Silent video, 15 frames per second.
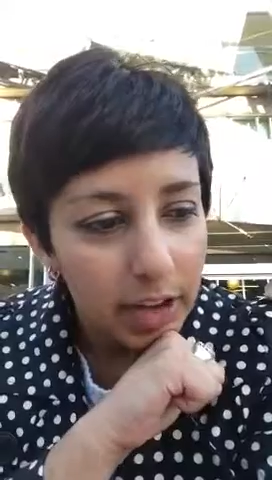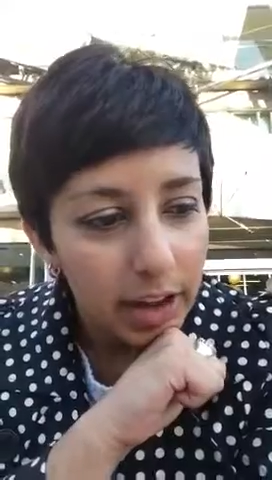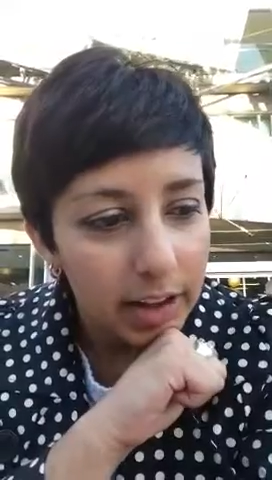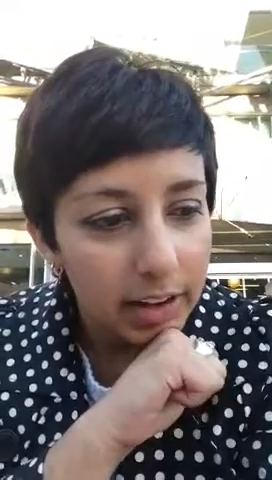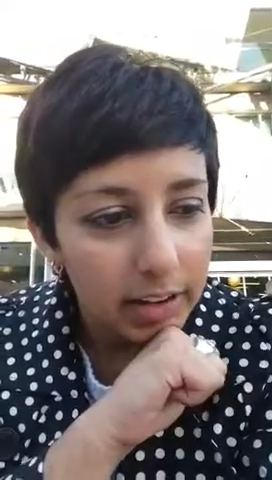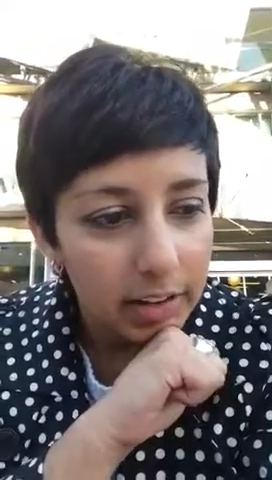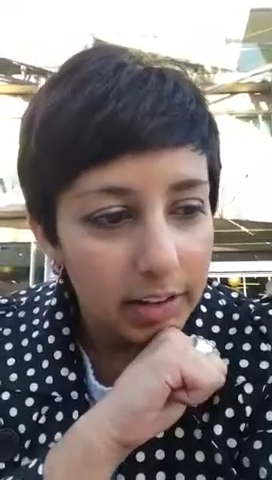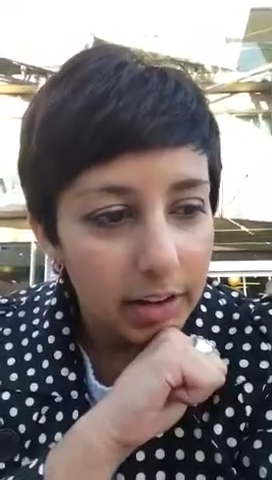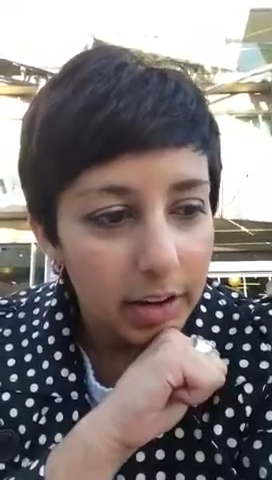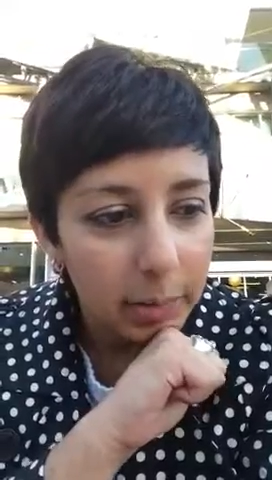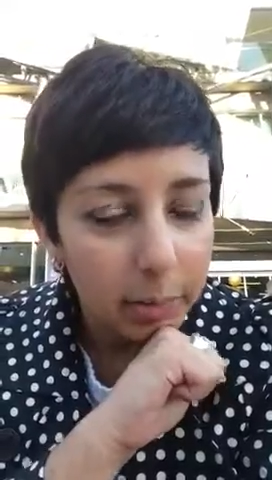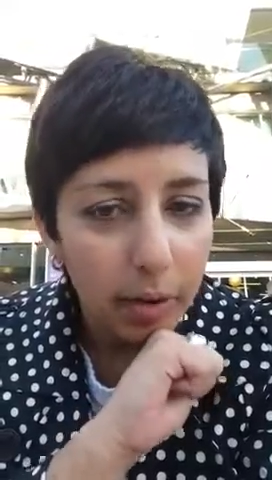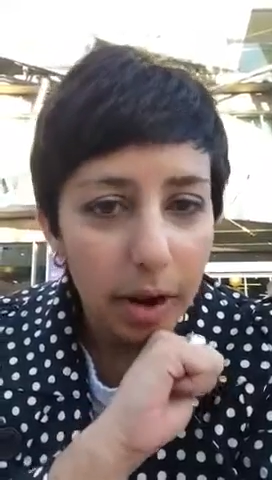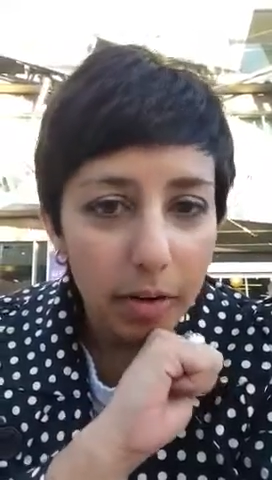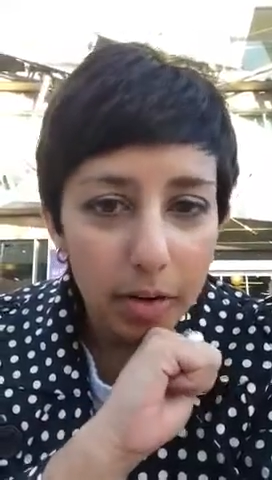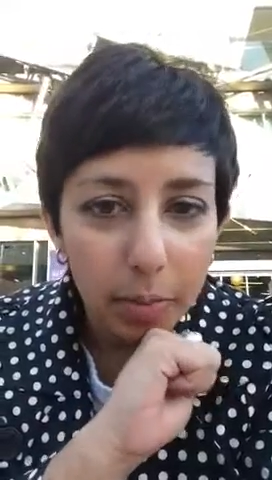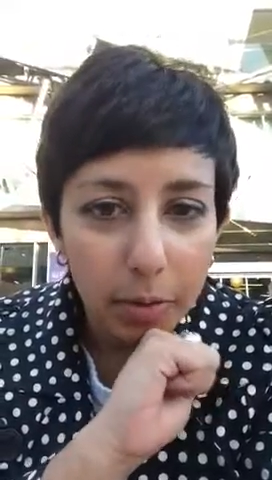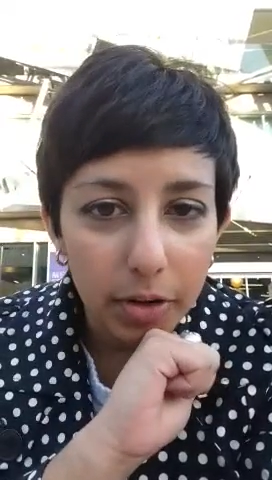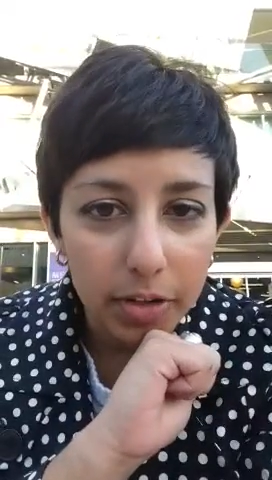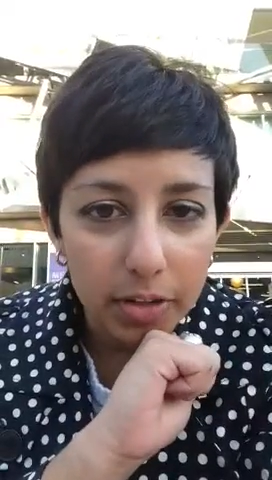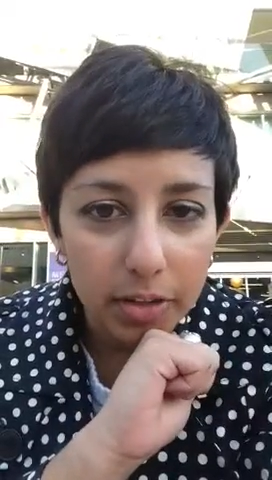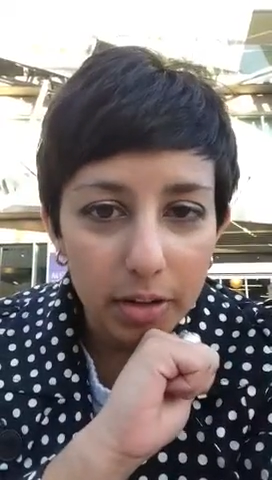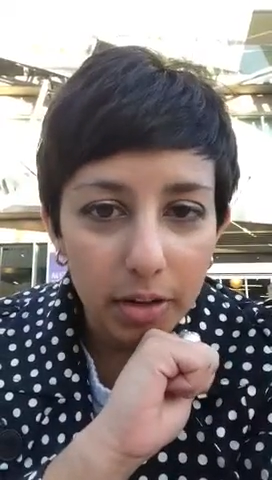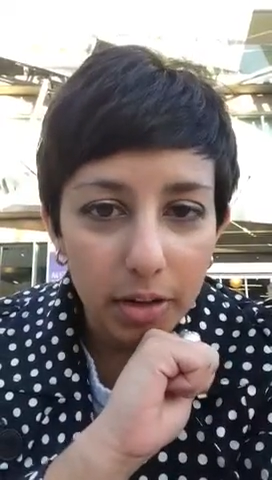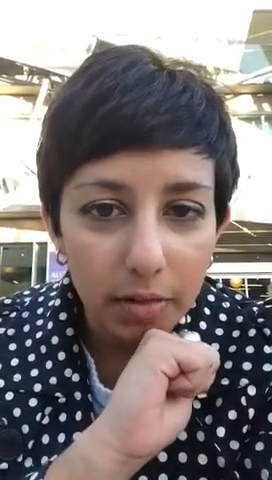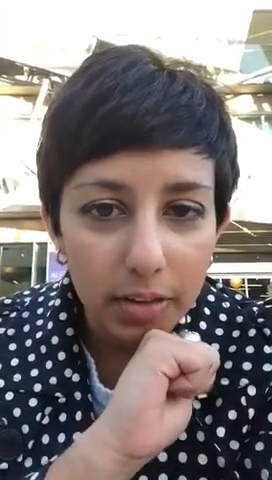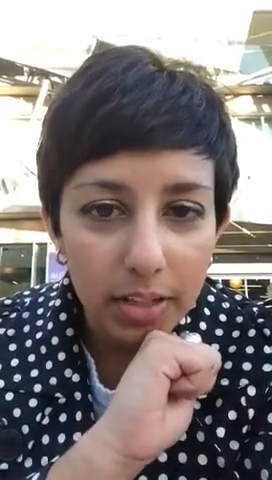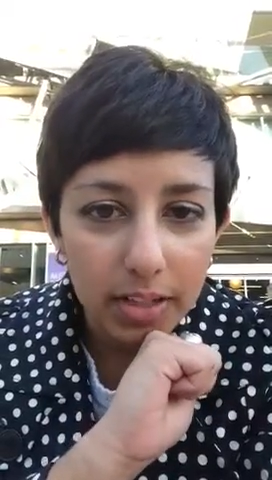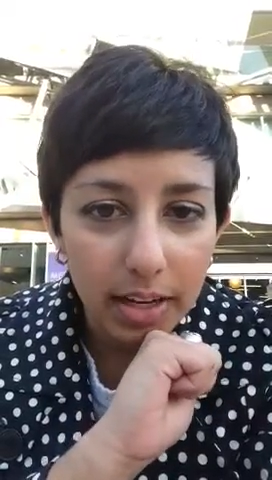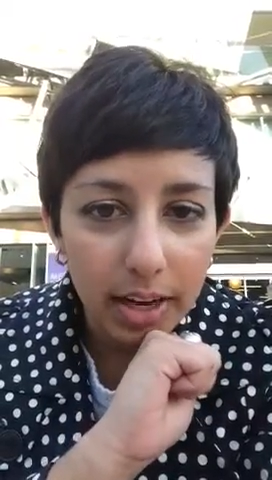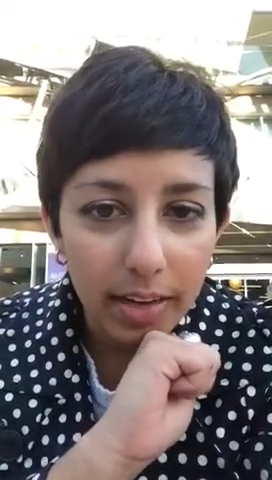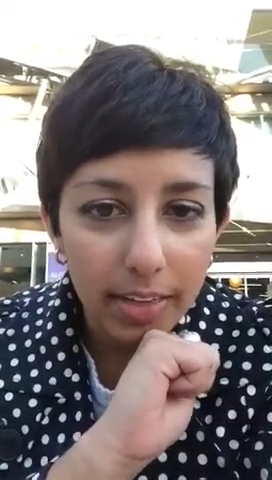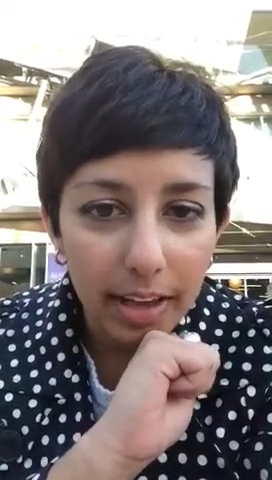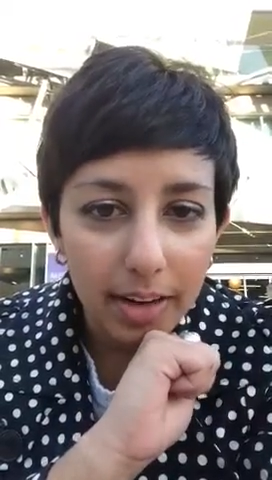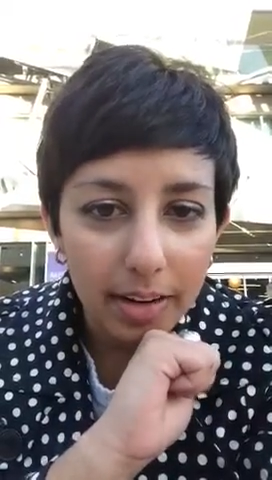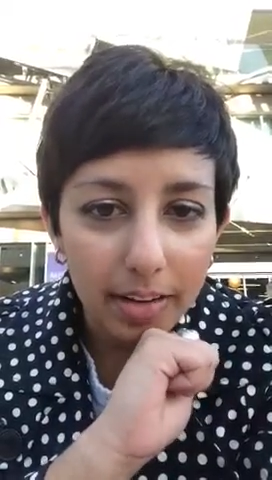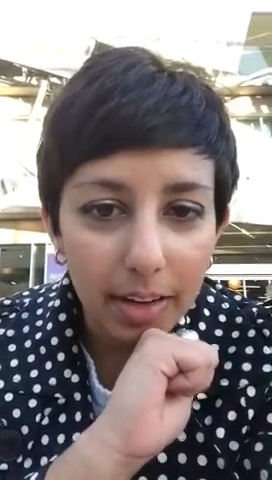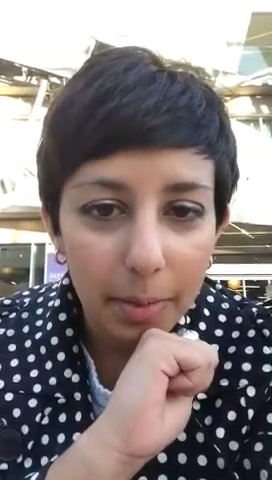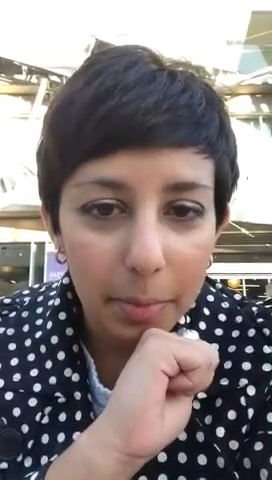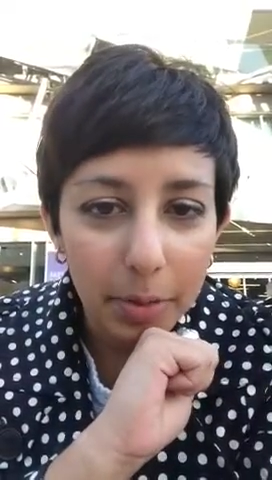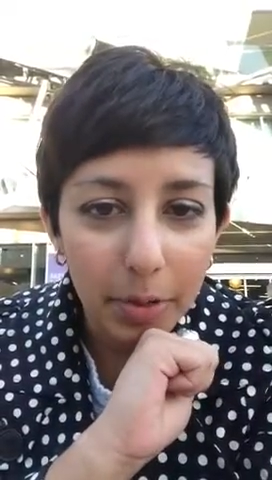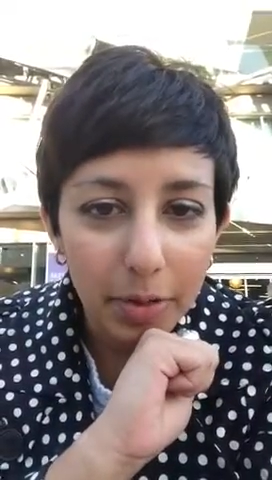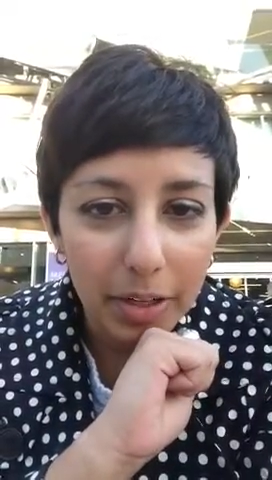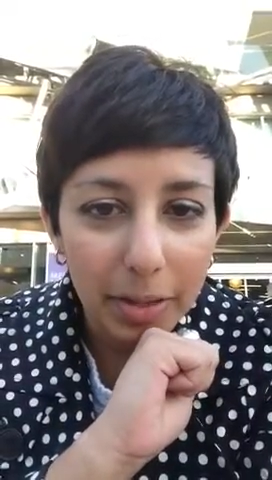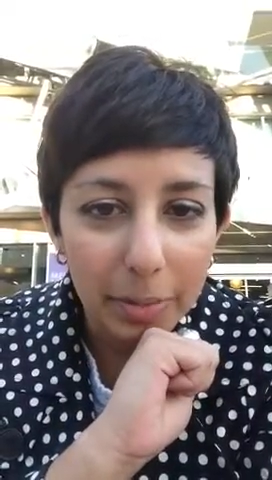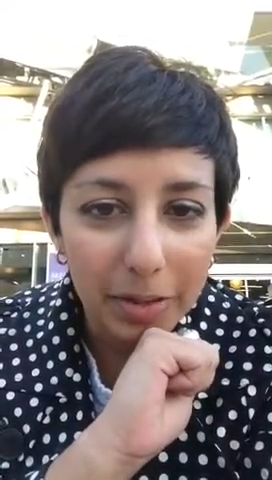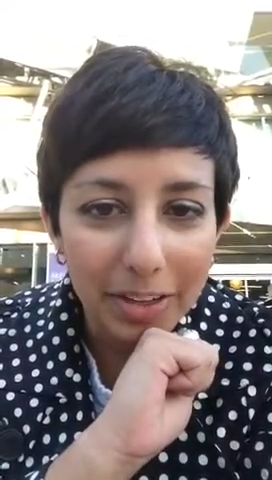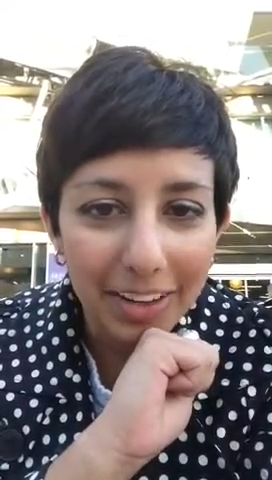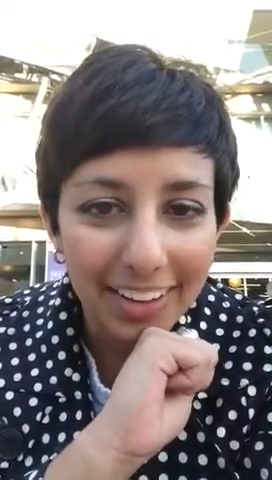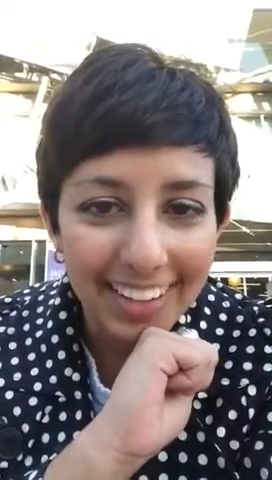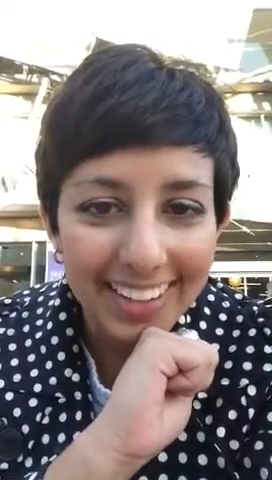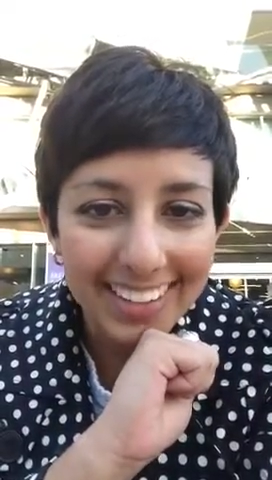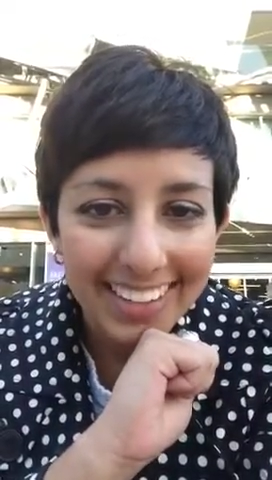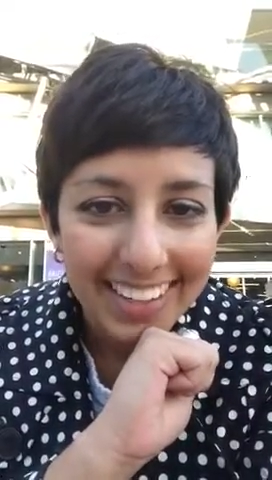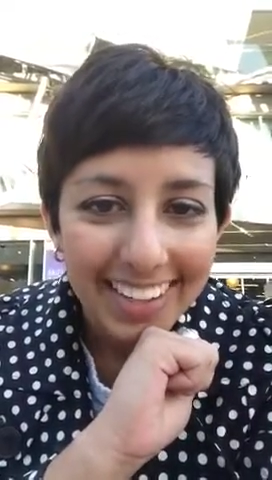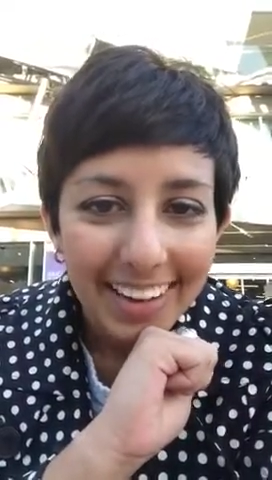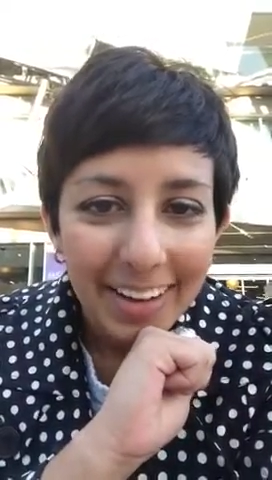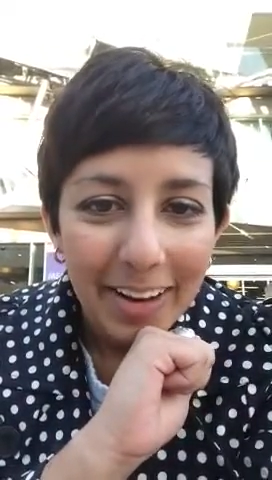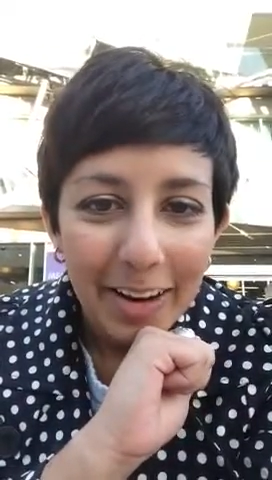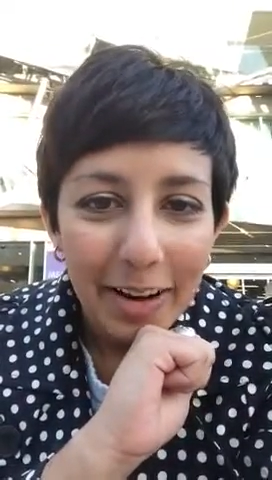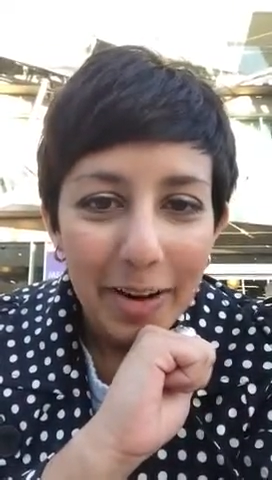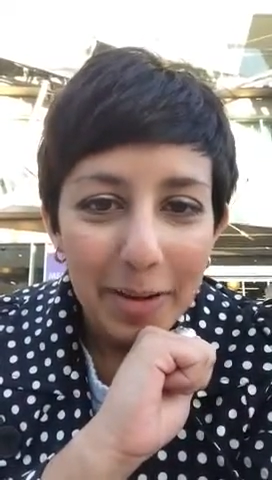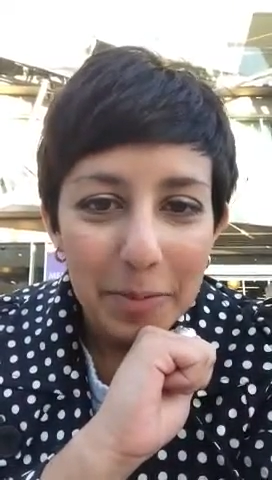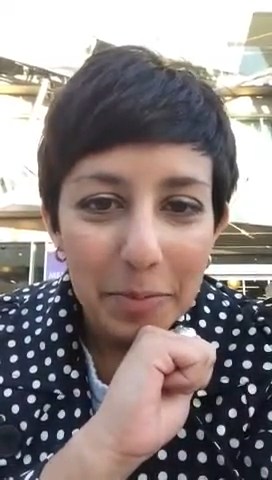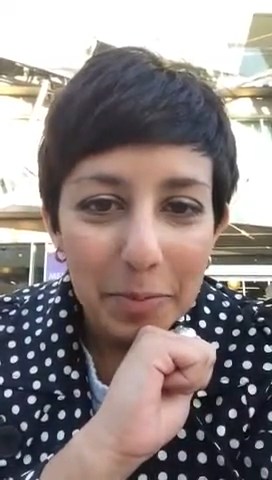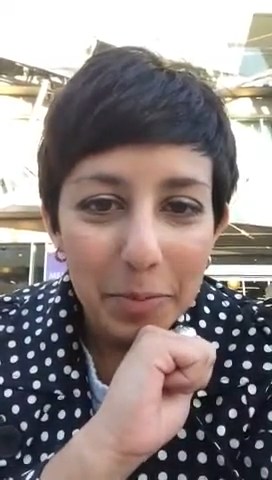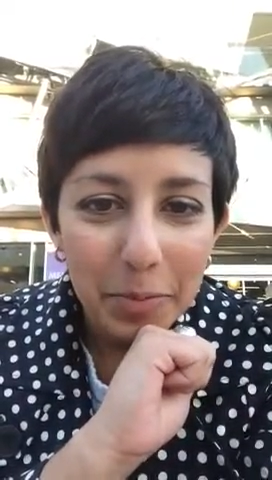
and uh, brownie points to whoever designed that, that building because um,